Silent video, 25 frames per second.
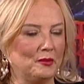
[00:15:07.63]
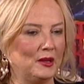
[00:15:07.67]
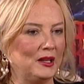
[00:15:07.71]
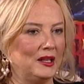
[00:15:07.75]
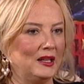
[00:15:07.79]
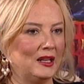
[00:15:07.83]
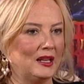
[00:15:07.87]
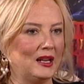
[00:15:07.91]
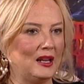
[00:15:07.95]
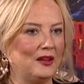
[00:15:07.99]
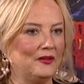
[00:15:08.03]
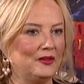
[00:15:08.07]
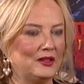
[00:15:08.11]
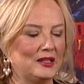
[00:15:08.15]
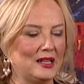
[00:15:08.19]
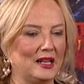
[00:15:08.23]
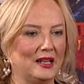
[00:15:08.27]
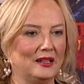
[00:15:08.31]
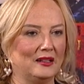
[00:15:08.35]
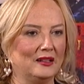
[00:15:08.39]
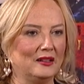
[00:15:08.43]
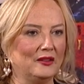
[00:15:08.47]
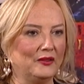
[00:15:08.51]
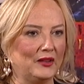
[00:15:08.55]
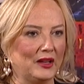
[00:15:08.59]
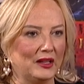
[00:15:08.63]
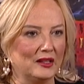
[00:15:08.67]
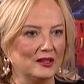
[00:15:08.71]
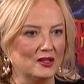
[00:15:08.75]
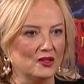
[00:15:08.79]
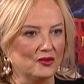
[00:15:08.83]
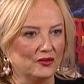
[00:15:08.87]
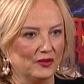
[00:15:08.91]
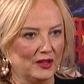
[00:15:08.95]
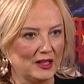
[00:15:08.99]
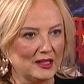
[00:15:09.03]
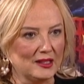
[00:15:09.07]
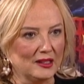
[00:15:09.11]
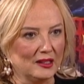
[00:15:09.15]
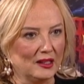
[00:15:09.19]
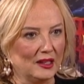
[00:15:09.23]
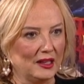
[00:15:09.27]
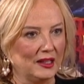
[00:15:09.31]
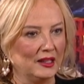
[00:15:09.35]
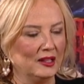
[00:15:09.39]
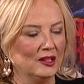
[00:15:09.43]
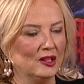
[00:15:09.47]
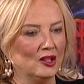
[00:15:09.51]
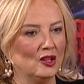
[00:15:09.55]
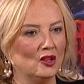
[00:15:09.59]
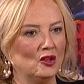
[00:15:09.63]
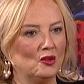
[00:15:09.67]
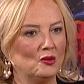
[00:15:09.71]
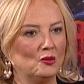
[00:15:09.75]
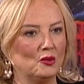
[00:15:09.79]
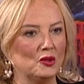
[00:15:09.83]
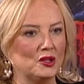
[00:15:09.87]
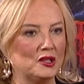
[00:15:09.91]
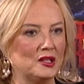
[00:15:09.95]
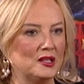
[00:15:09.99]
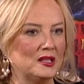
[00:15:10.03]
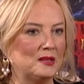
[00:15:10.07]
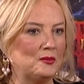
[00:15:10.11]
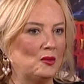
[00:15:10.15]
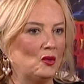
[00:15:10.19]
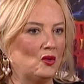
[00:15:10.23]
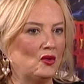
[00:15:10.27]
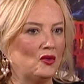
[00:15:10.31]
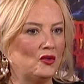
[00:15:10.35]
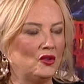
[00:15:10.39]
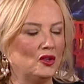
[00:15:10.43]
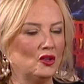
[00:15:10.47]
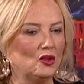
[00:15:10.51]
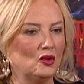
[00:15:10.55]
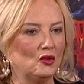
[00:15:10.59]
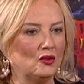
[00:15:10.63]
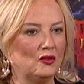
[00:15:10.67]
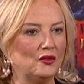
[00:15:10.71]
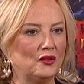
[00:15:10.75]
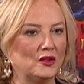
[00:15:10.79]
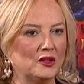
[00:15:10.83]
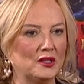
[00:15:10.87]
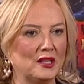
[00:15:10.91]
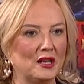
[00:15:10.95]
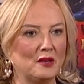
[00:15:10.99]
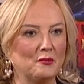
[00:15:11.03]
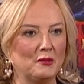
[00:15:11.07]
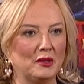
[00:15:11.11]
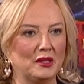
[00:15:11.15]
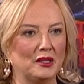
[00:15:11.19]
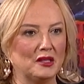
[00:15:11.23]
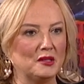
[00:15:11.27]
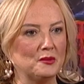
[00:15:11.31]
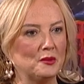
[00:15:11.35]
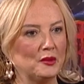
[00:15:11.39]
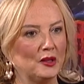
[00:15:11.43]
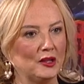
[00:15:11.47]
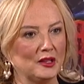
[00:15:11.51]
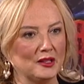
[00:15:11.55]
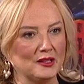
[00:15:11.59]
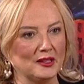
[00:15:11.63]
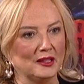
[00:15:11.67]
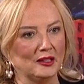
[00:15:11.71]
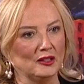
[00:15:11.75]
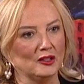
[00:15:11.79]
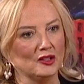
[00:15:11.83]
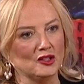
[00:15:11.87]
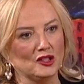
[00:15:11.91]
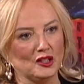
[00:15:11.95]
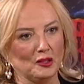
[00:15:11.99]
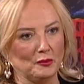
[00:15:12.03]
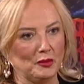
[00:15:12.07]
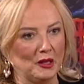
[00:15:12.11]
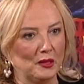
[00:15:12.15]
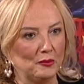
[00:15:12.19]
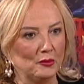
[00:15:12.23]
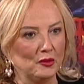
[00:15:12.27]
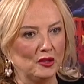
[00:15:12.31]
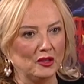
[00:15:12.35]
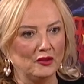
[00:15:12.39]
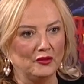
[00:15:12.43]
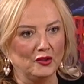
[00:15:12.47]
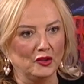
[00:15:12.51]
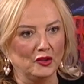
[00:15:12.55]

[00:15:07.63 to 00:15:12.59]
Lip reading: but yet I have attended events recently where she spoke, you know, for 10 minutes without a single sheet of paper in